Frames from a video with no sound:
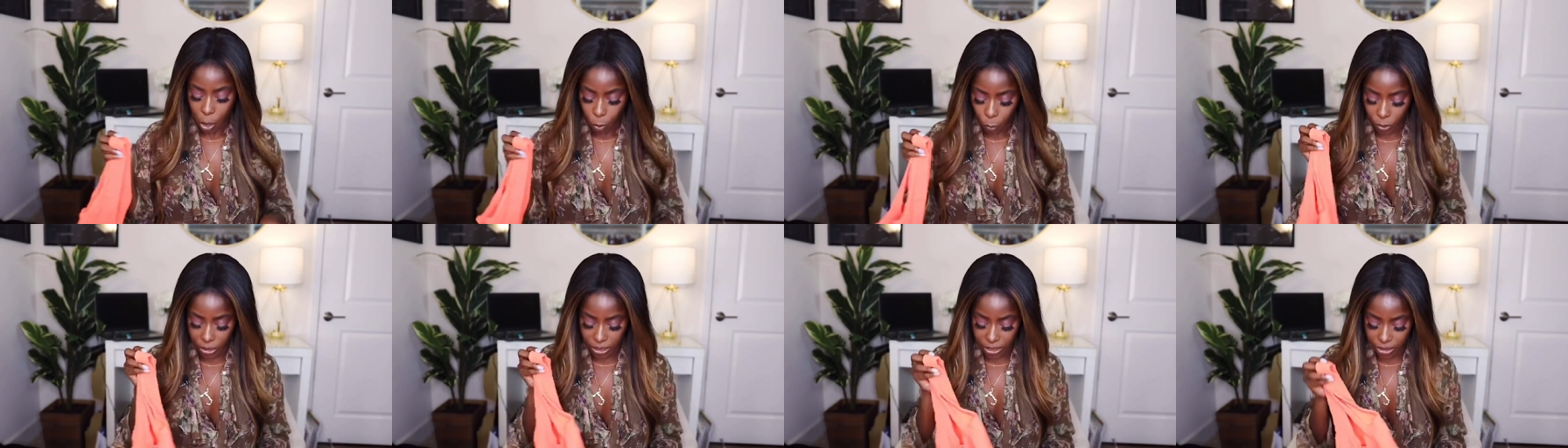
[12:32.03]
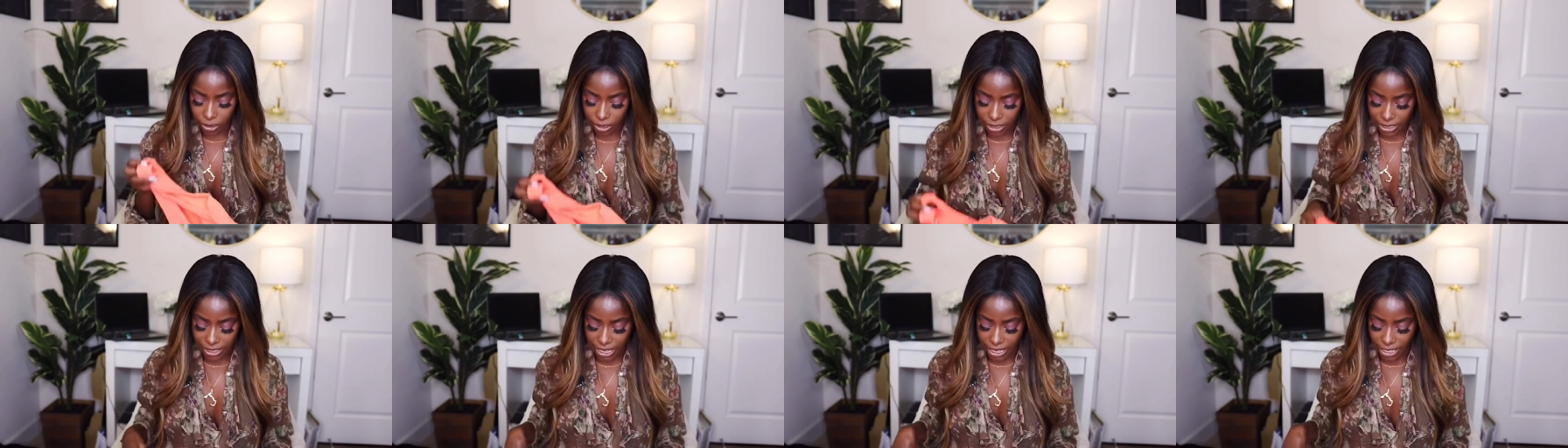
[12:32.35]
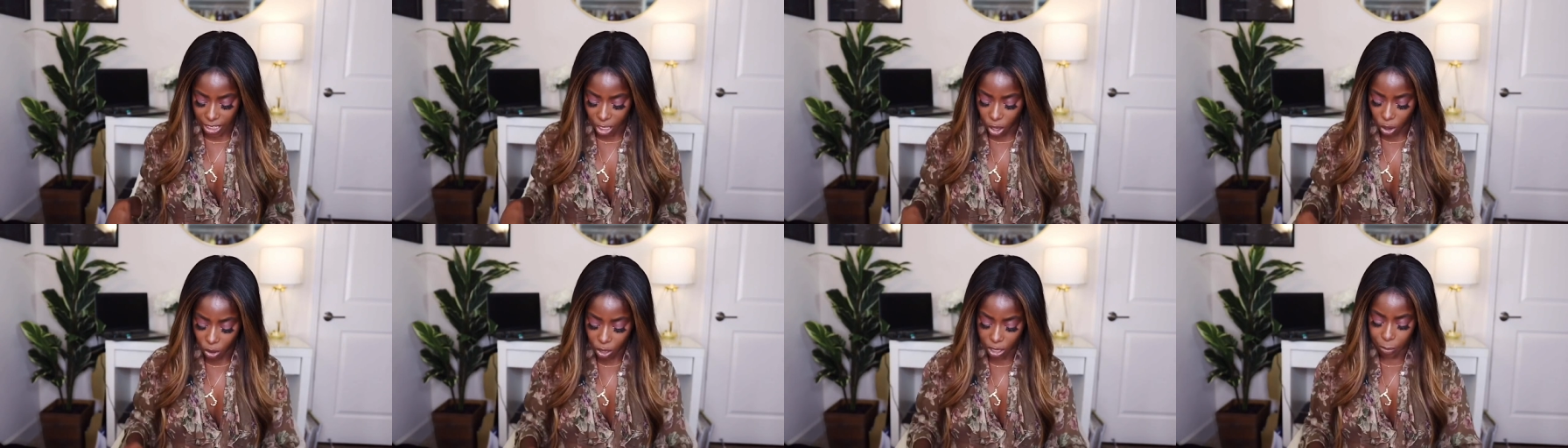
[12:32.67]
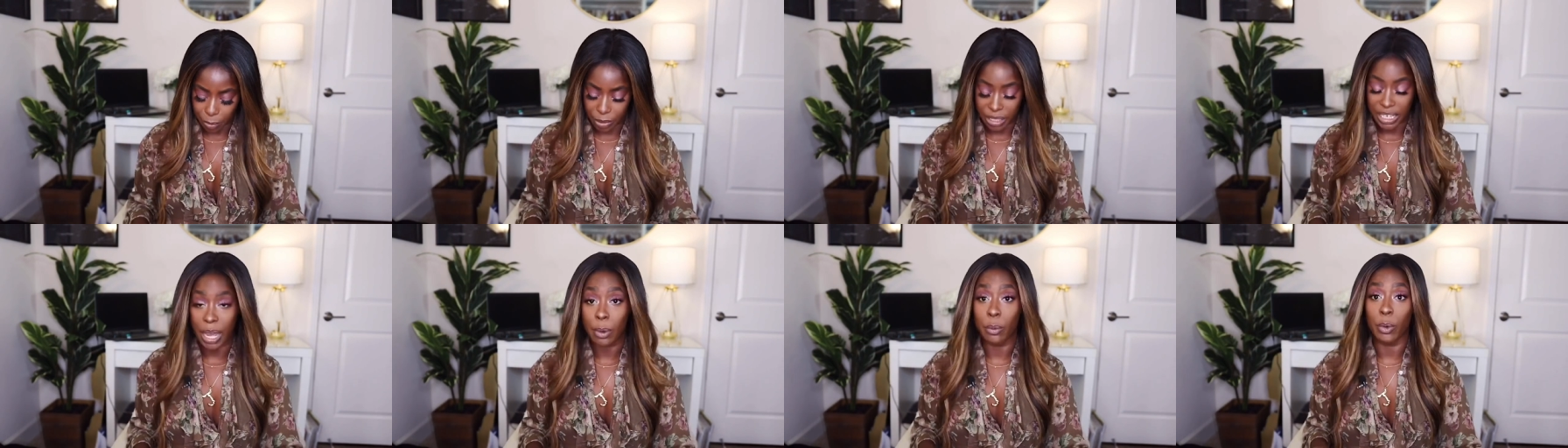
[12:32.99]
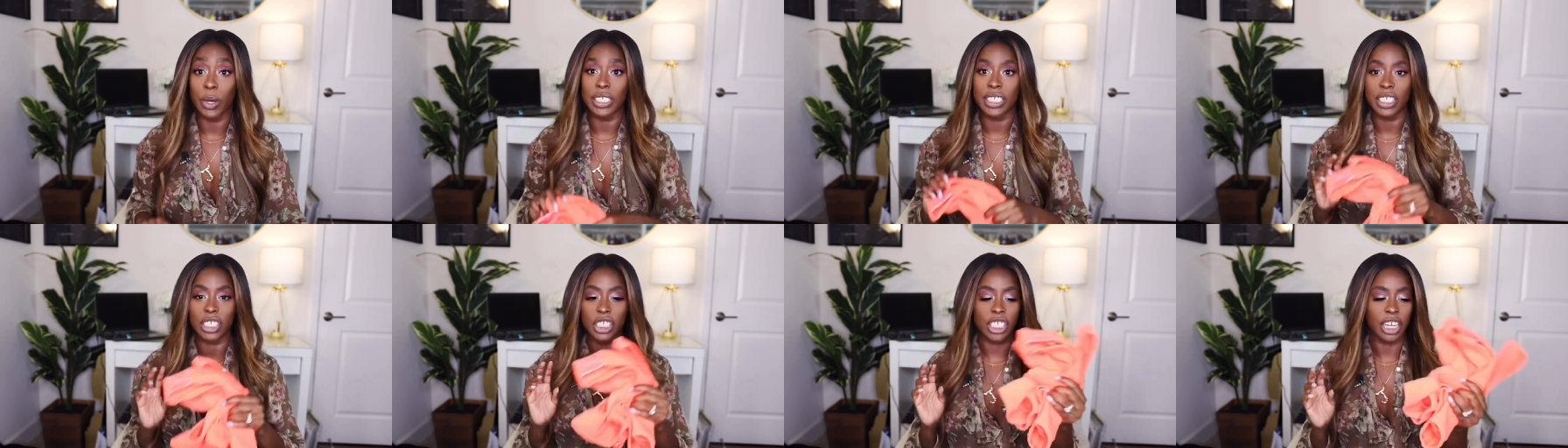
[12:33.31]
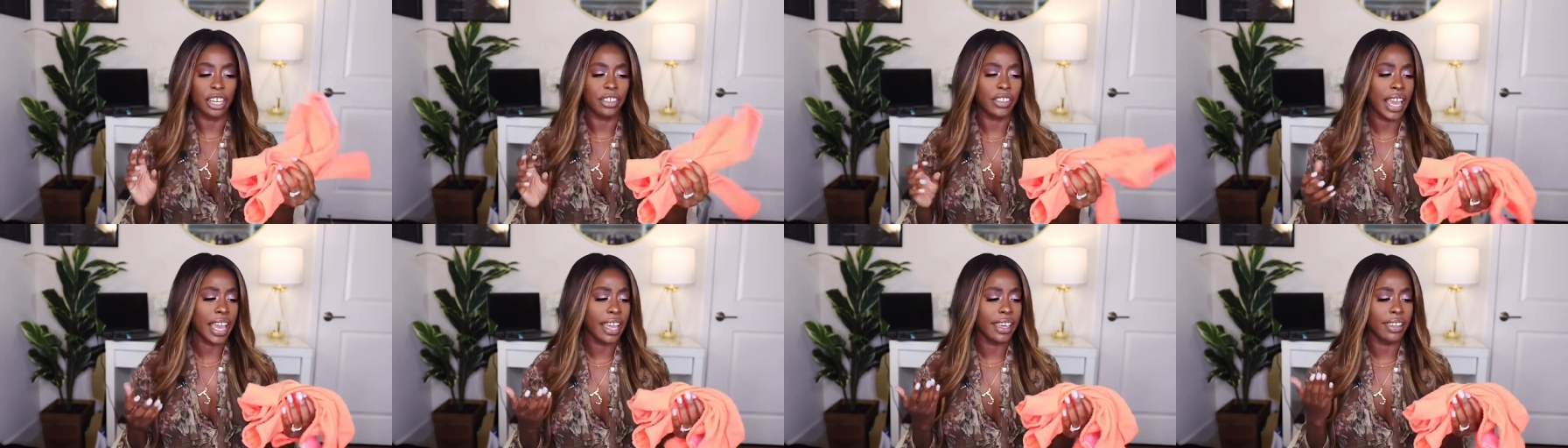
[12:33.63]
what it looks like on, but I wanted to
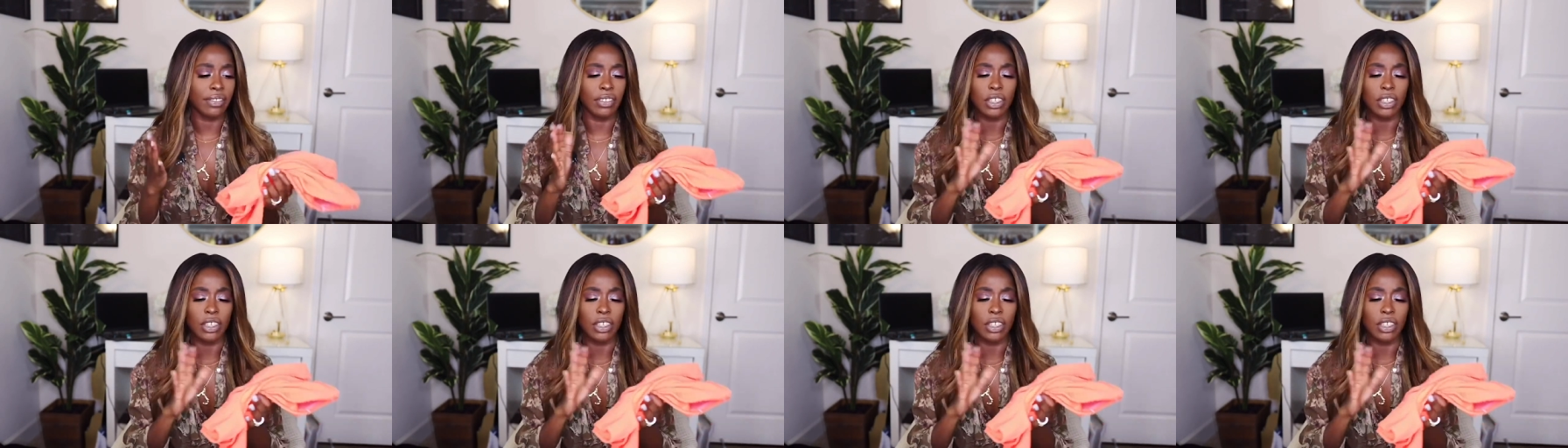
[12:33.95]
share that.